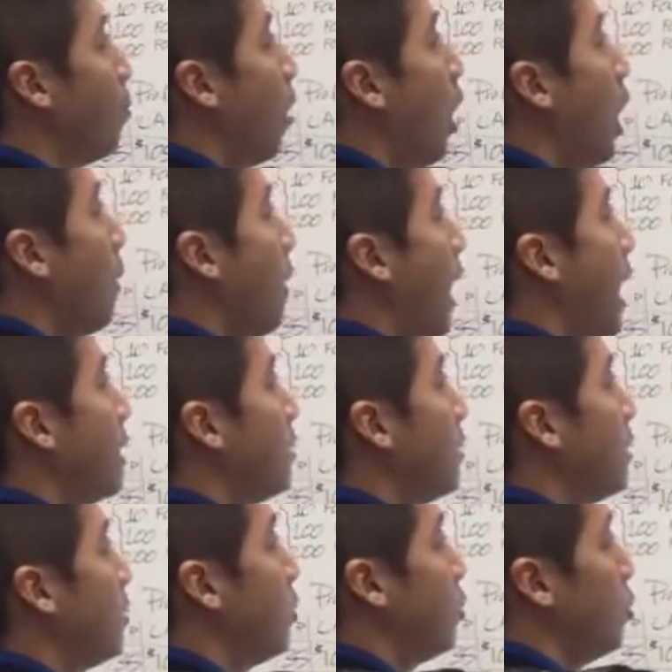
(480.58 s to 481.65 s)
Bob has
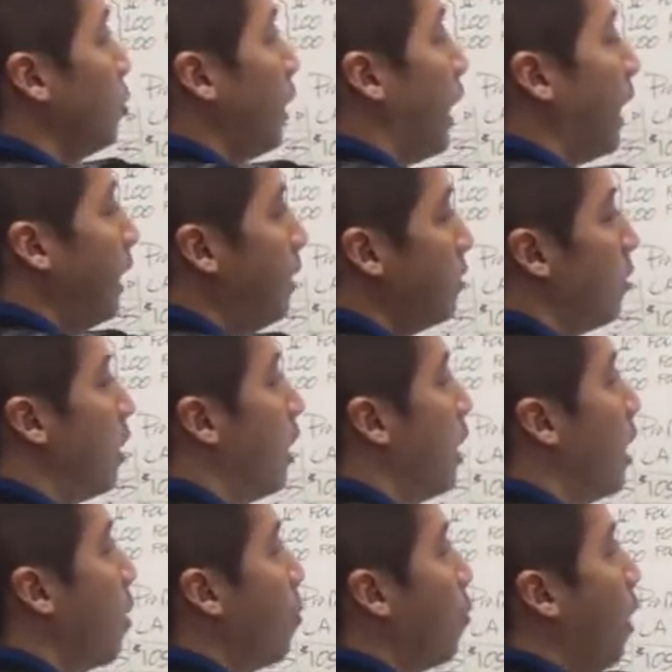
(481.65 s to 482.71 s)
his two legs.
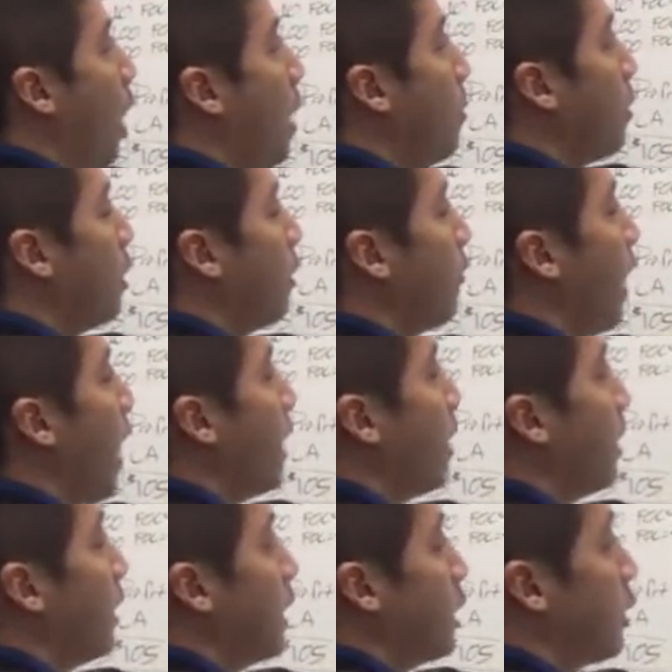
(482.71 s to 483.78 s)
Bob could have
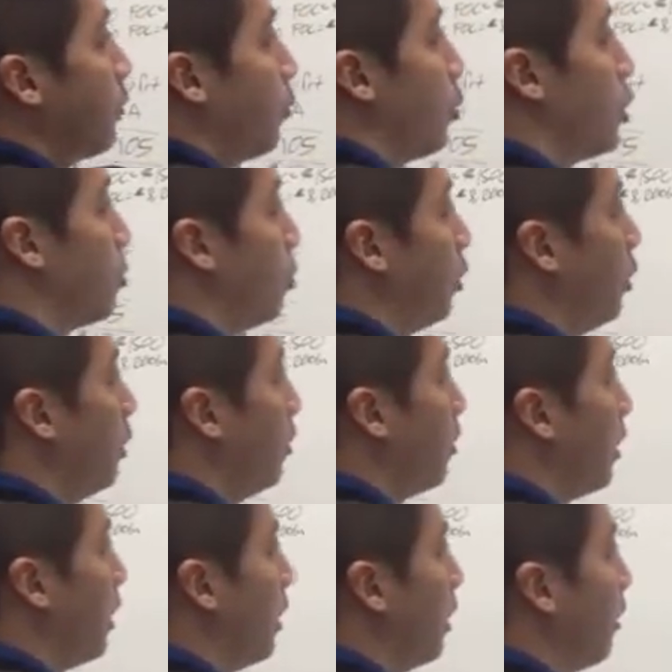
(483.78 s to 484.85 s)
added his first
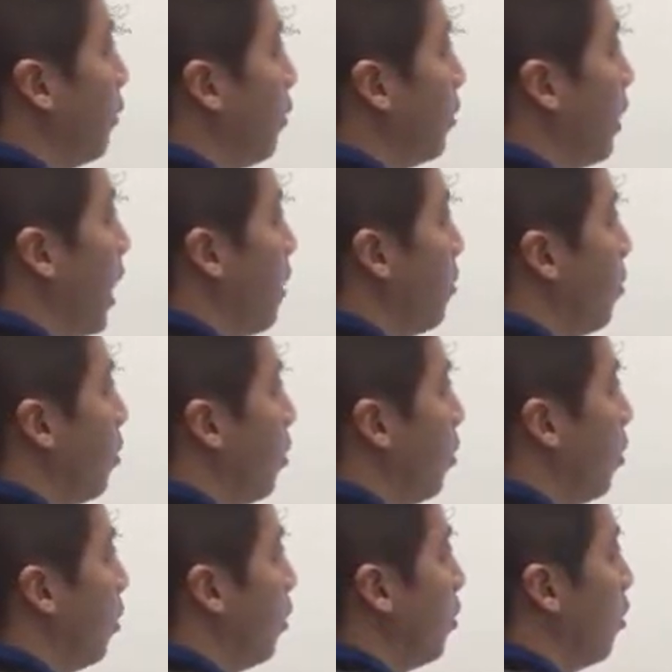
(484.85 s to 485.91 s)
person, for
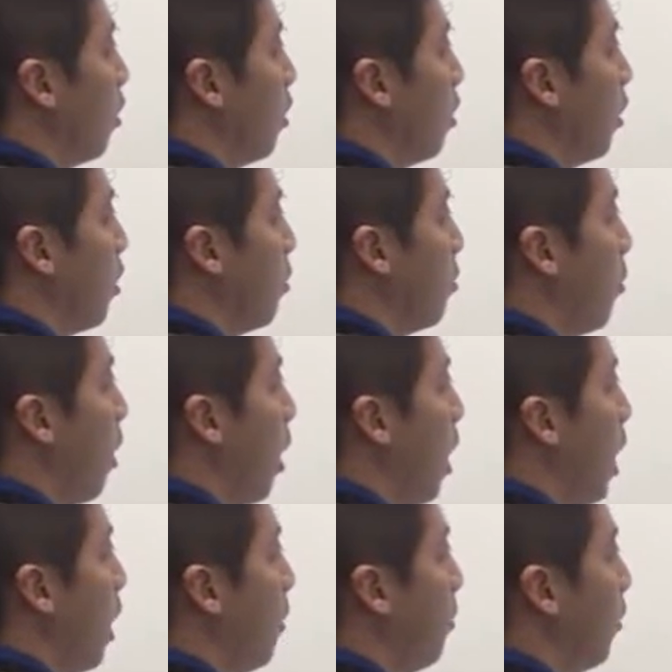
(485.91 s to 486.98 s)
example,
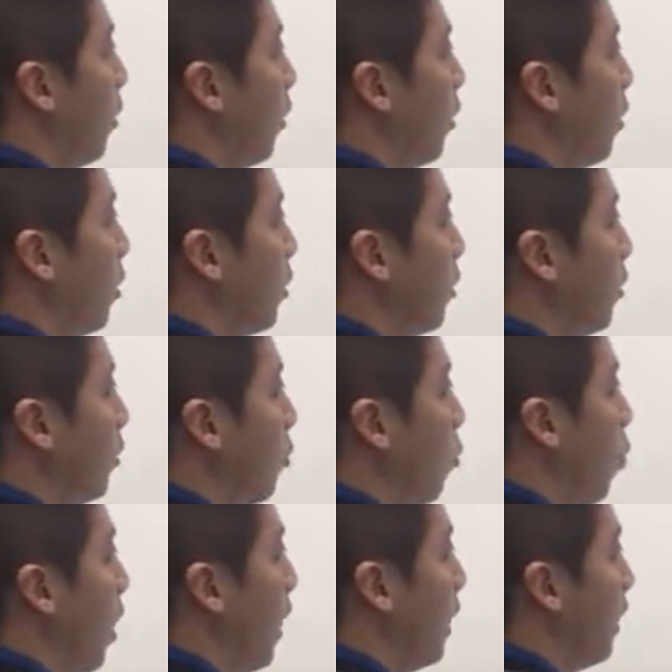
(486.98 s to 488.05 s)
Bob
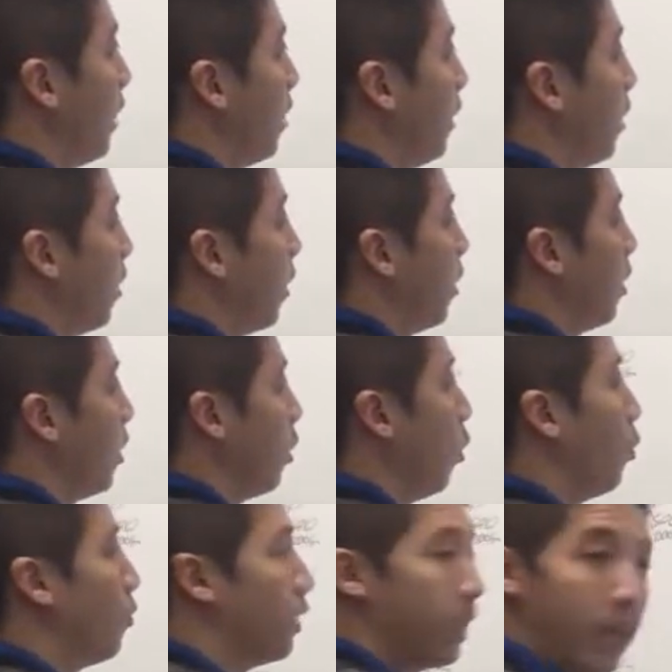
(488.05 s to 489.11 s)
1
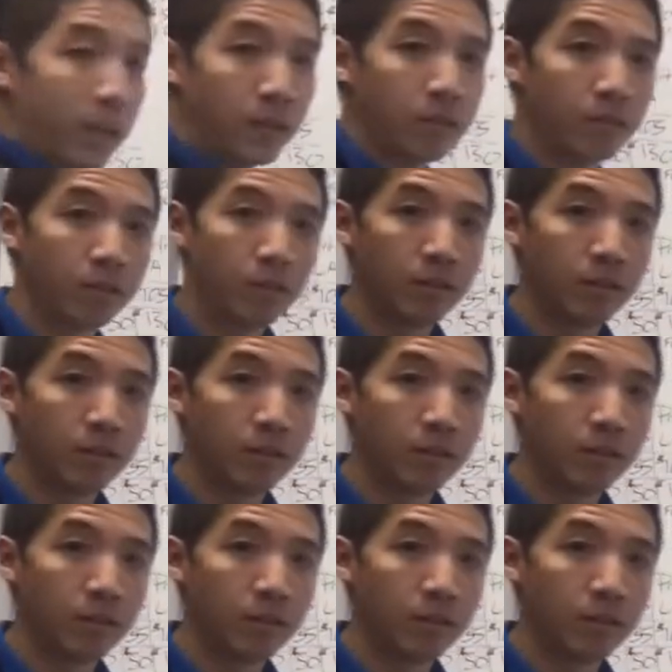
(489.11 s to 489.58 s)
over there.